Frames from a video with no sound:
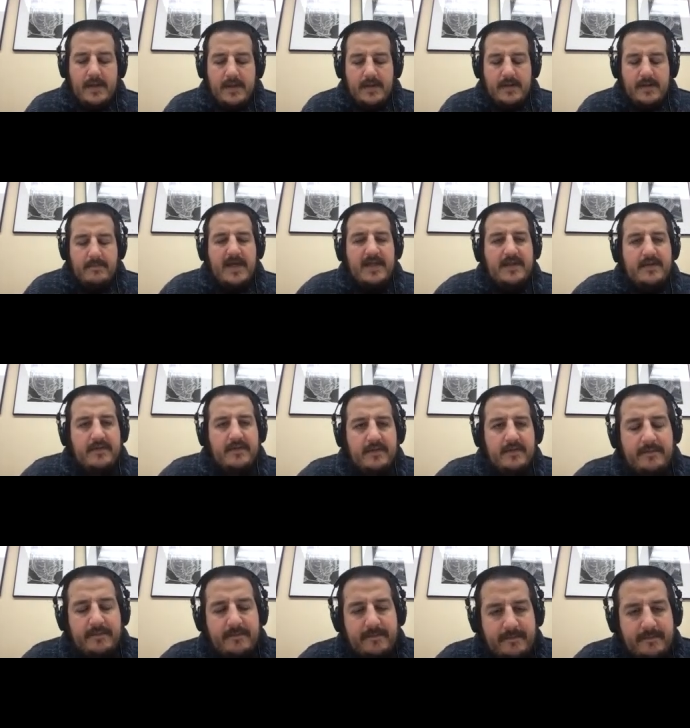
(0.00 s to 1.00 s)
the method
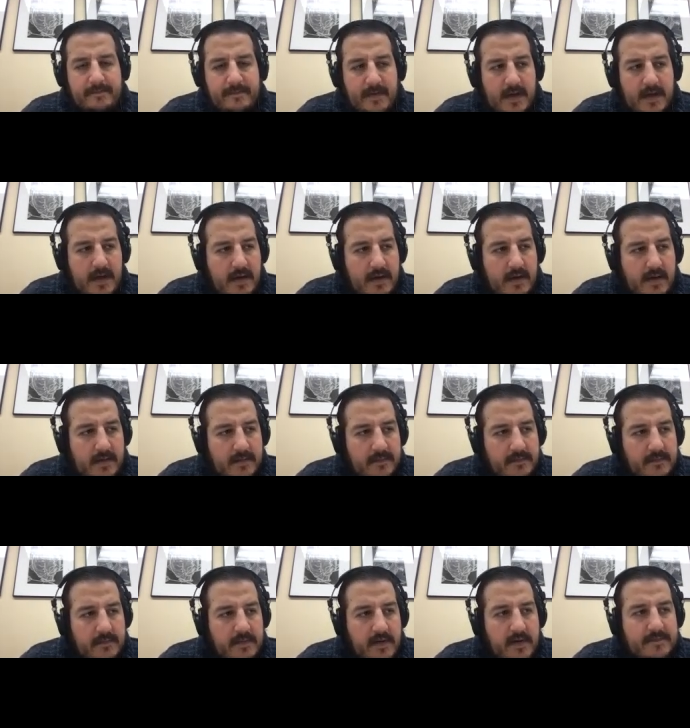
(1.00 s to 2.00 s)

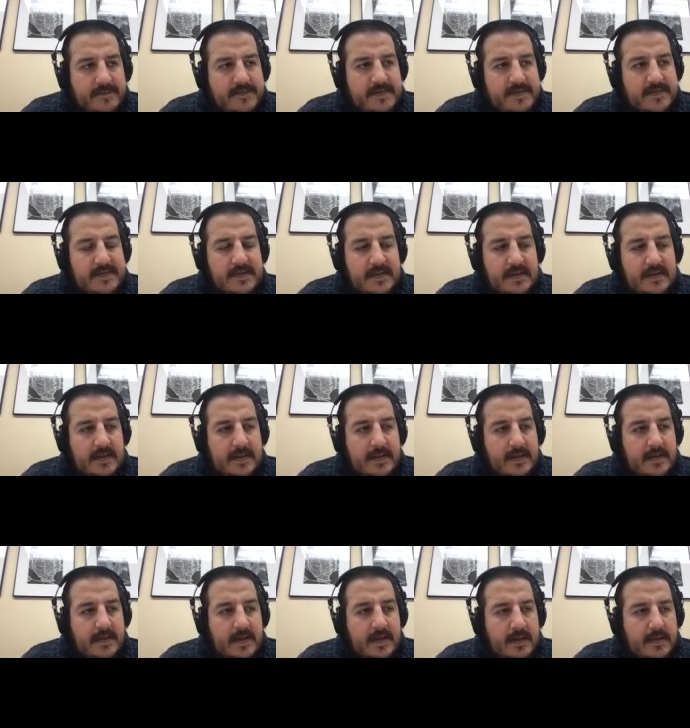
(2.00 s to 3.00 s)
of Cecile
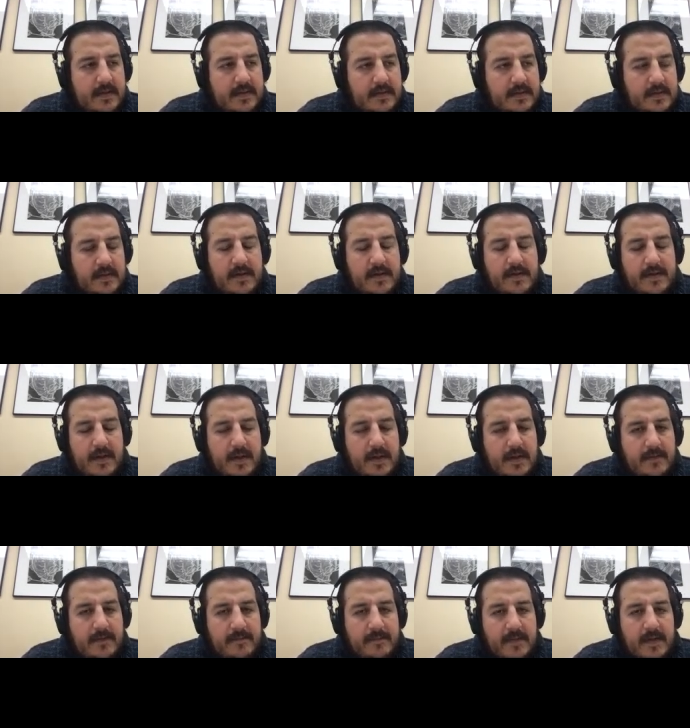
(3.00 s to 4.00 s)
and
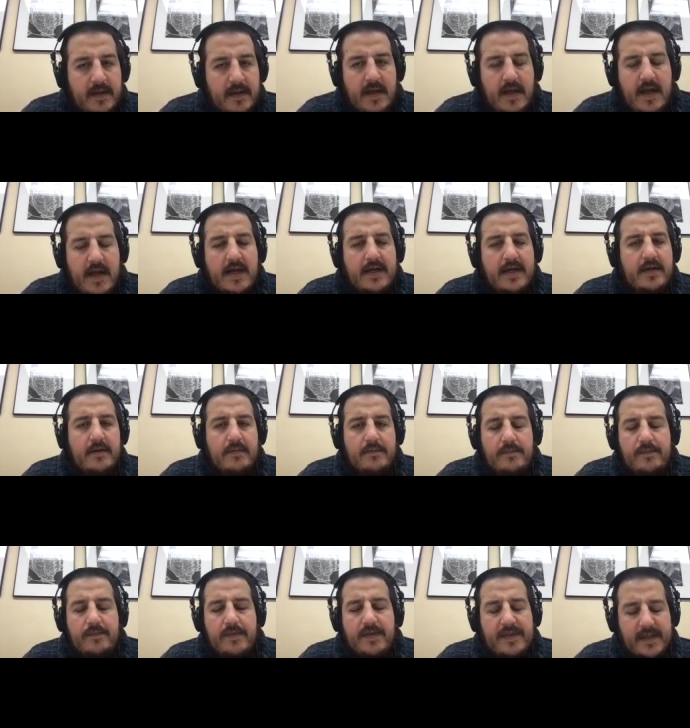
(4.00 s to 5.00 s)
Claudia.
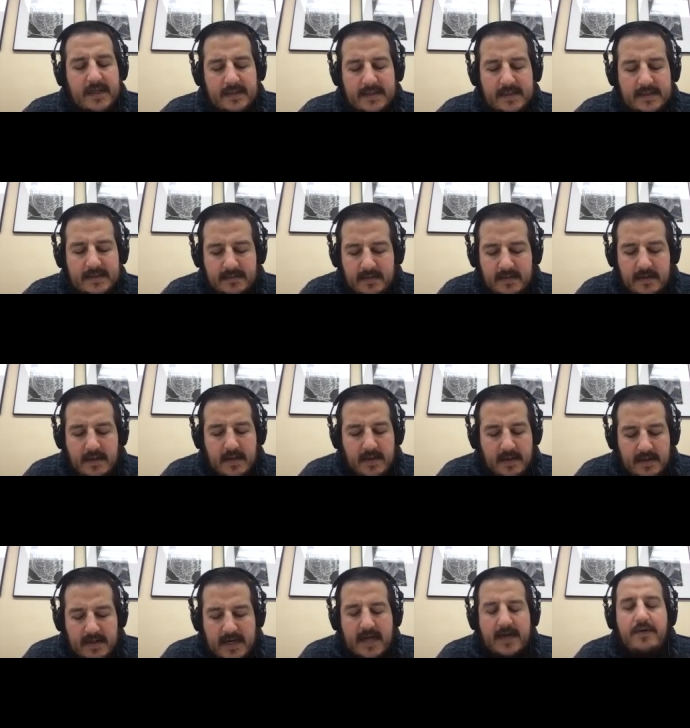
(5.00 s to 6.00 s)
And we think that
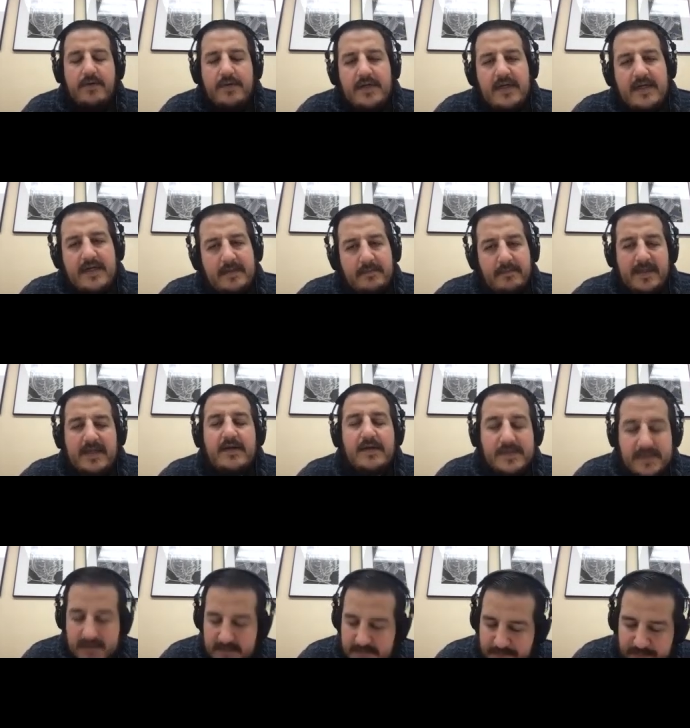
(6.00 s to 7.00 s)
NANUQ,
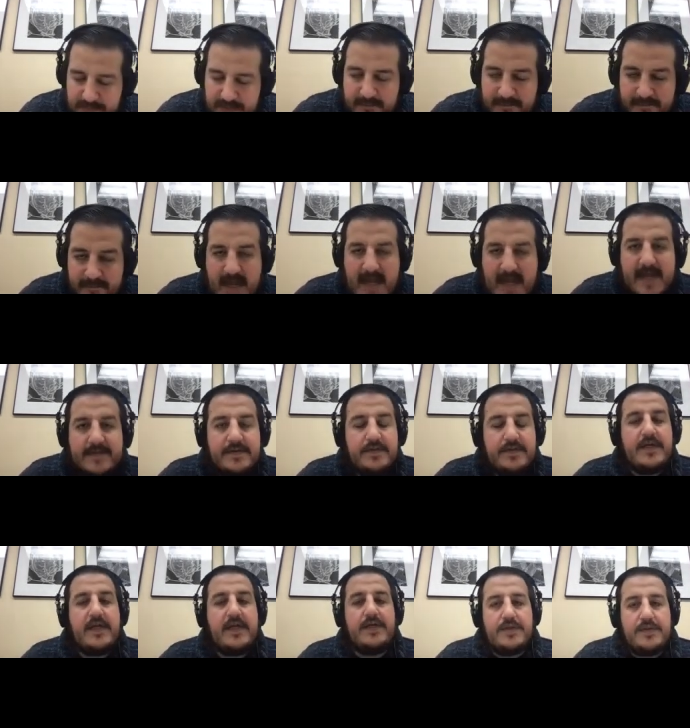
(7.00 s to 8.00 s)
because it's pretty fast, you
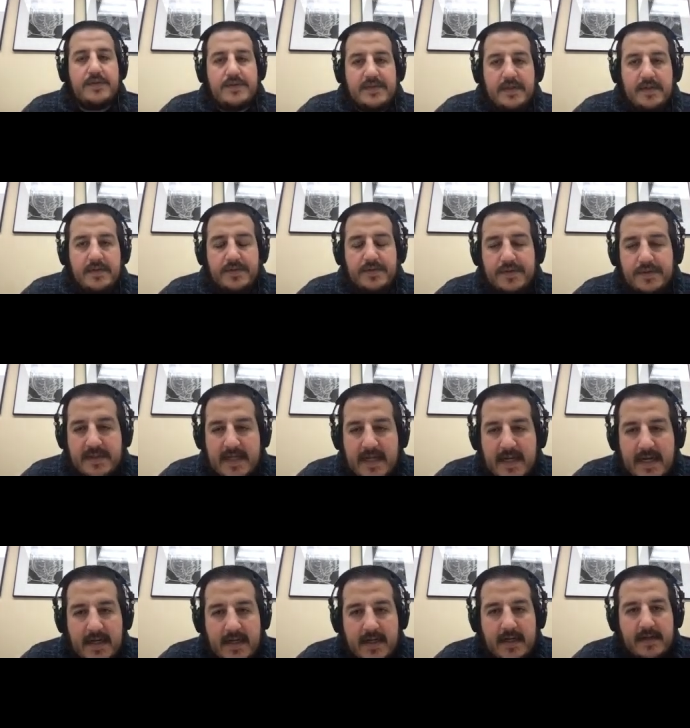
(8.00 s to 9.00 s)
can use it on your
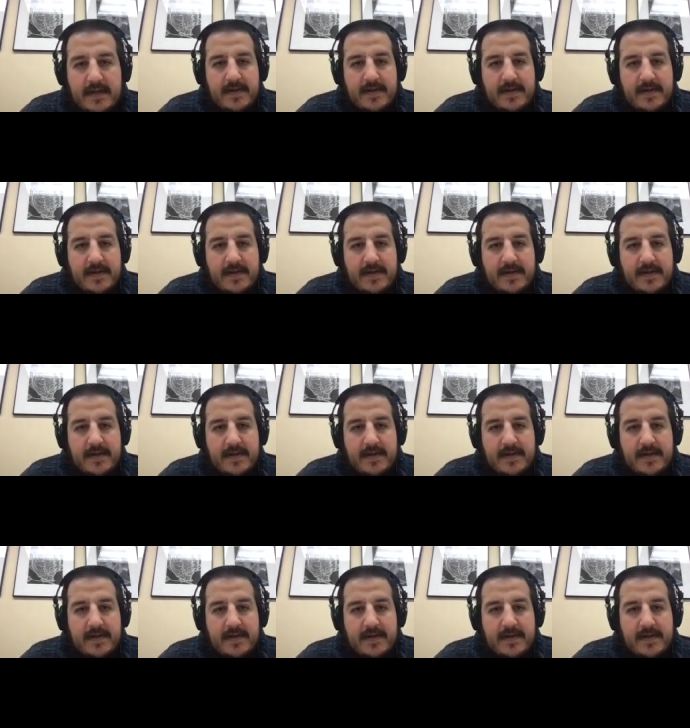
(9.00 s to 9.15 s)
data